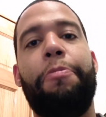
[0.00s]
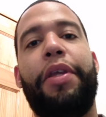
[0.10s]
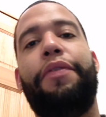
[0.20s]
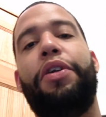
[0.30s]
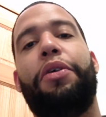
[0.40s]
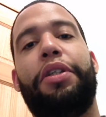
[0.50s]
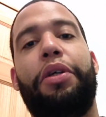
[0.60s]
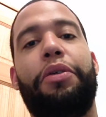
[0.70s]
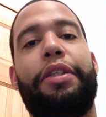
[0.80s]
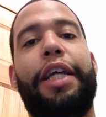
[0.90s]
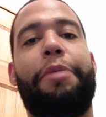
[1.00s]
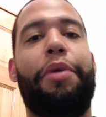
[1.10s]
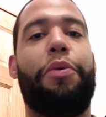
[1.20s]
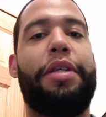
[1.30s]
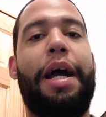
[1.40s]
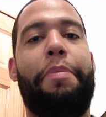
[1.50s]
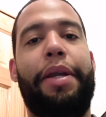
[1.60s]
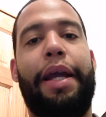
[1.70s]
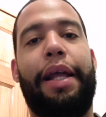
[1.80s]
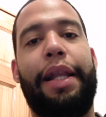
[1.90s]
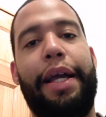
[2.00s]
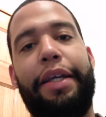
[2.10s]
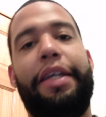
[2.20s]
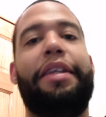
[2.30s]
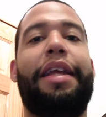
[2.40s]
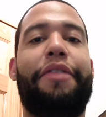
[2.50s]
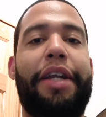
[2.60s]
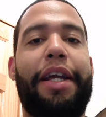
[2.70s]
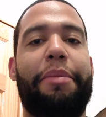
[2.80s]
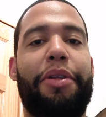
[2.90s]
Even though this whole segment was happening at 11 a.m.